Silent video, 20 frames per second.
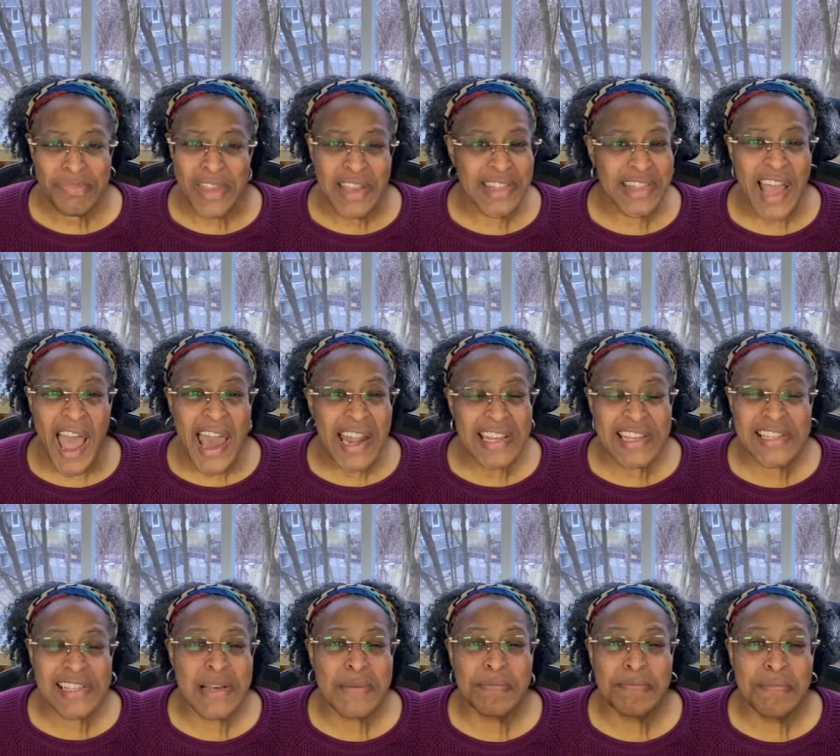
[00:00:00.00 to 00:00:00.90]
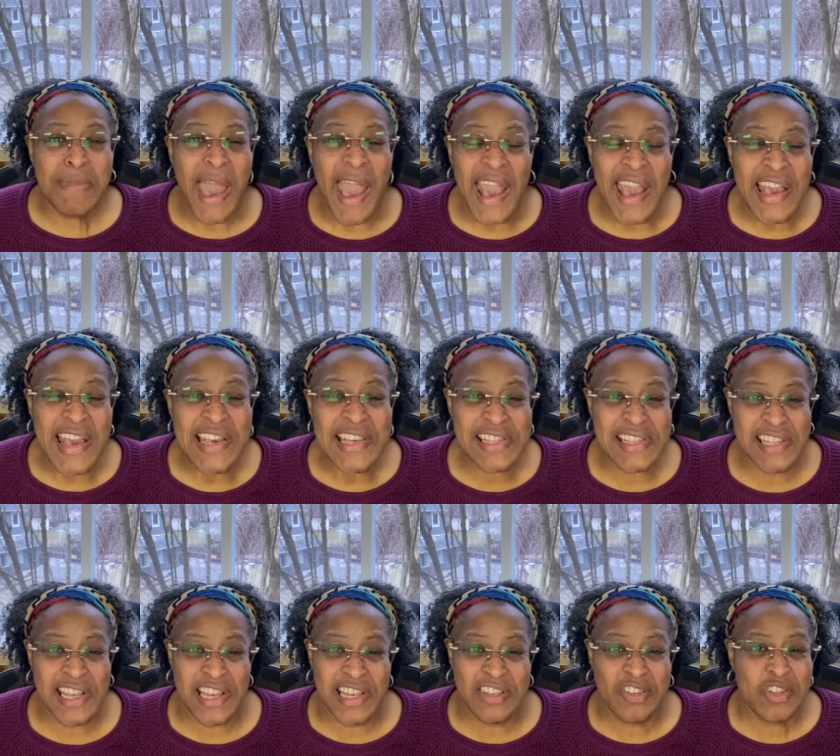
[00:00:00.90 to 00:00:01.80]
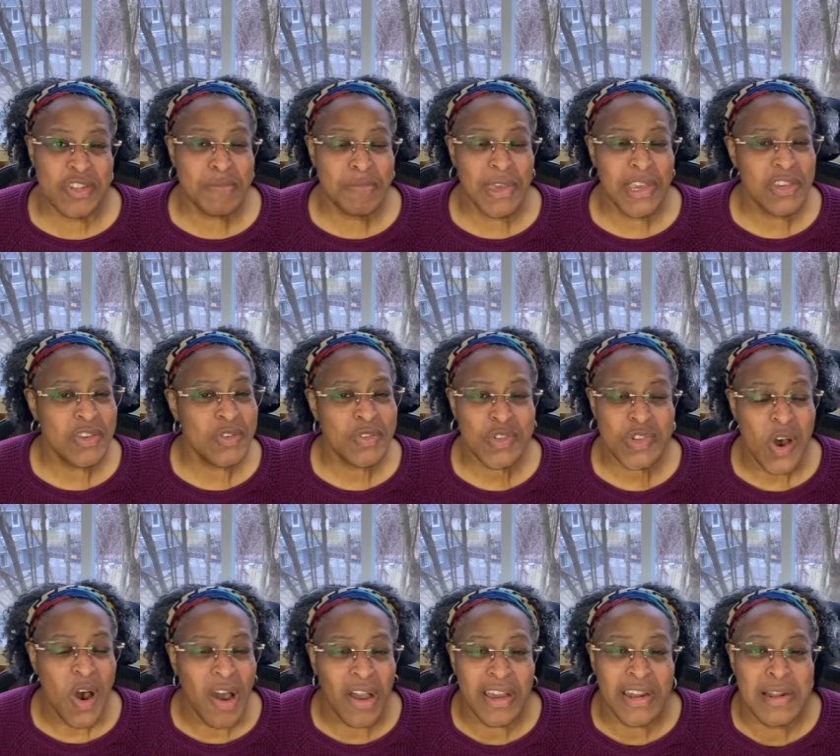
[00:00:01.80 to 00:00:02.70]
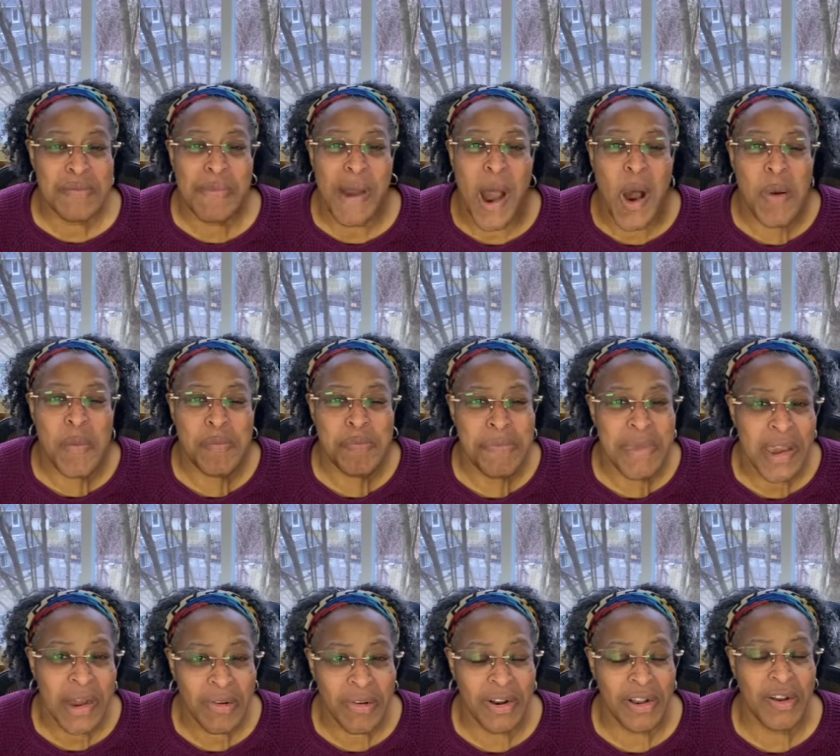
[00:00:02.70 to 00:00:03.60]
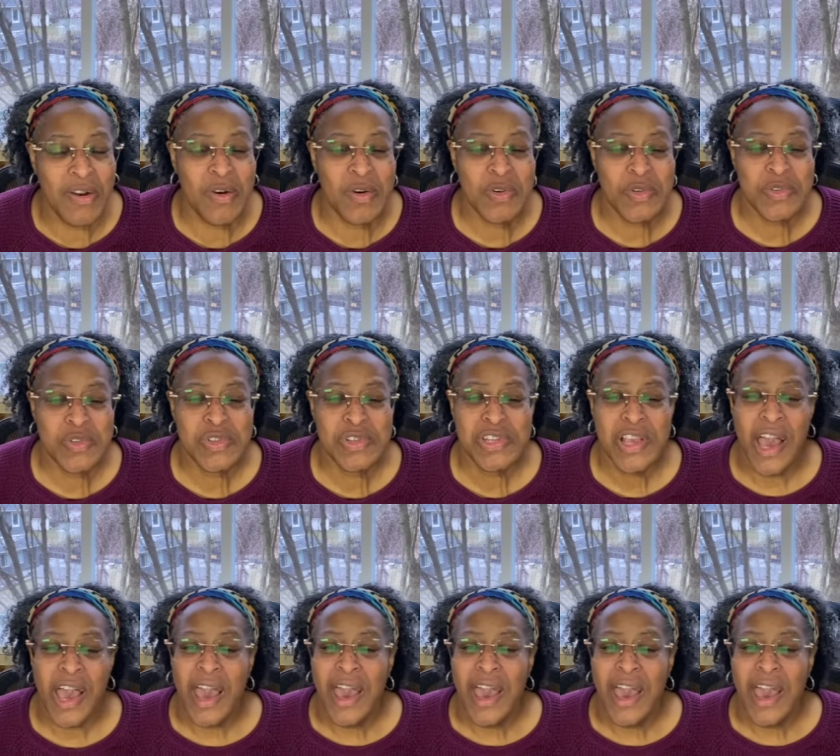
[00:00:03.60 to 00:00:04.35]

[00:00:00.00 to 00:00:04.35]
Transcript: That is amazing to me. You talking about miracles.